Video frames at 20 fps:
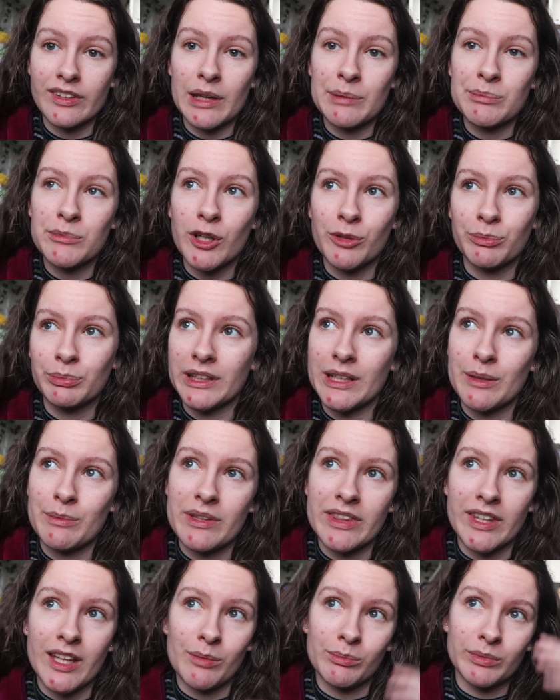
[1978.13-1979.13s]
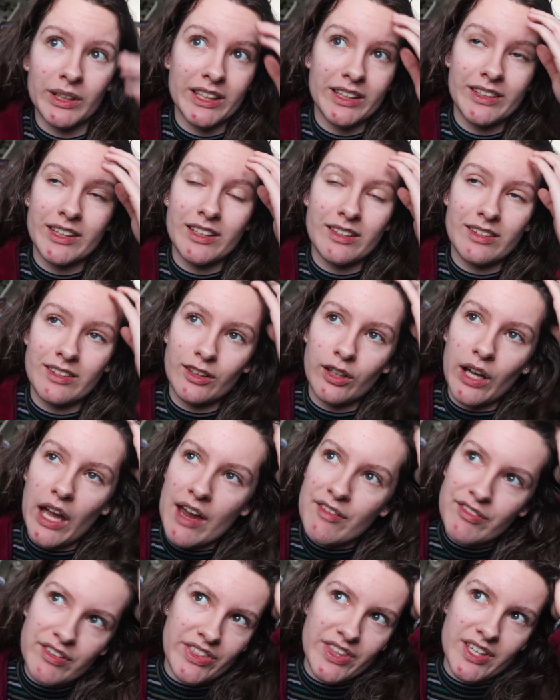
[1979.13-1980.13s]
I'm not blaming them. Like this,
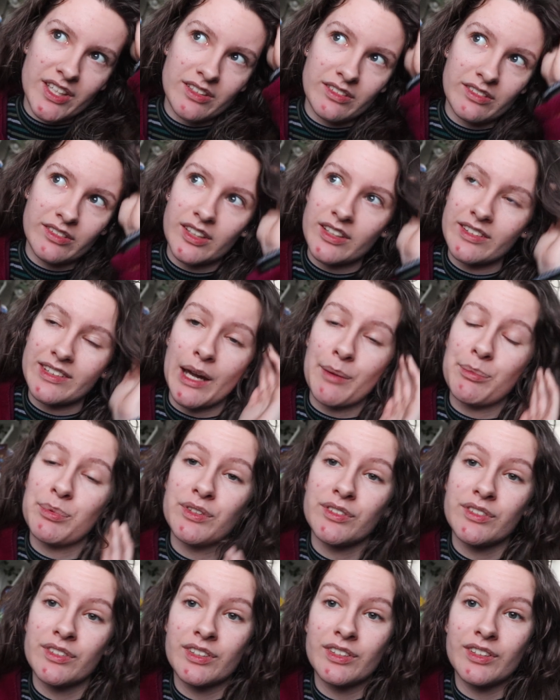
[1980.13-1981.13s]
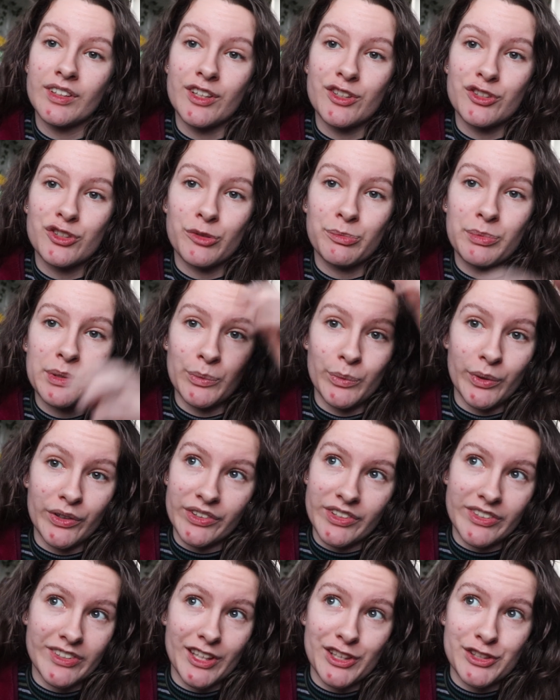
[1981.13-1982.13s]
everything that has happened has just been one
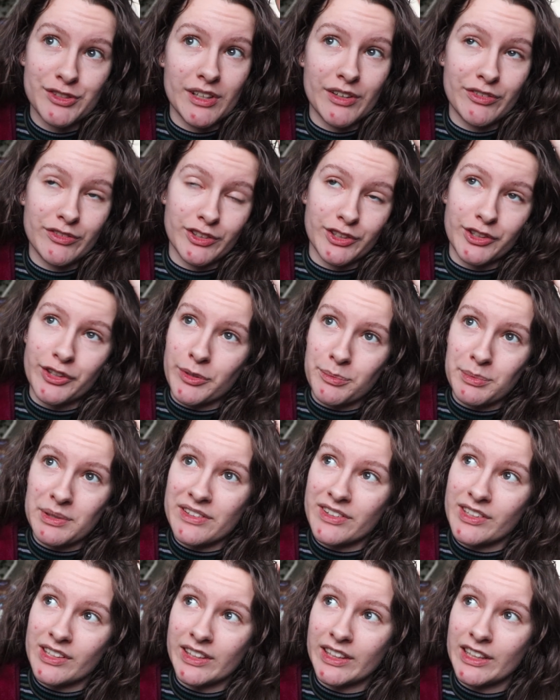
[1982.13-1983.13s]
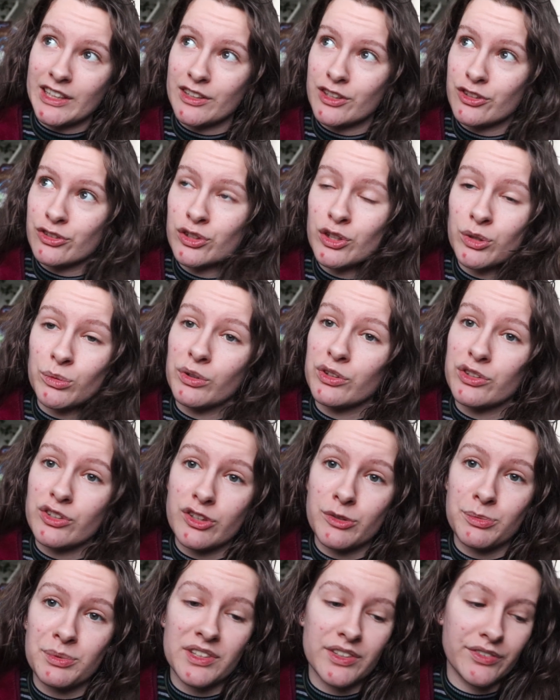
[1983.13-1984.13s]
disaster after another basically, and there's no one to
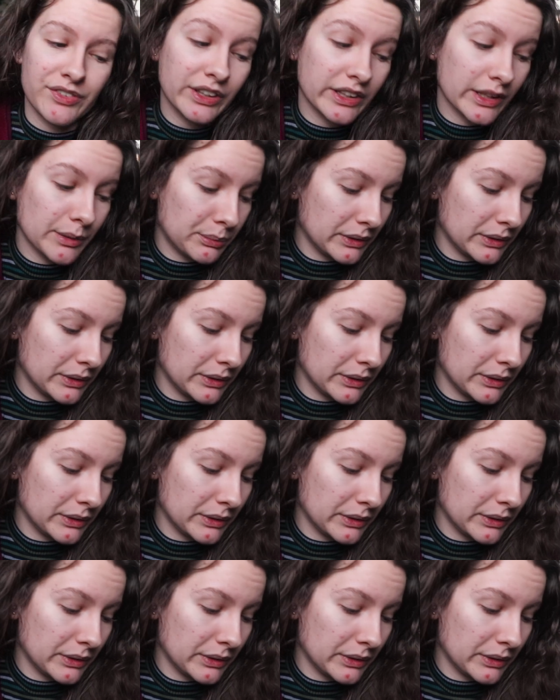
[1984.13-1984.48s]
specifically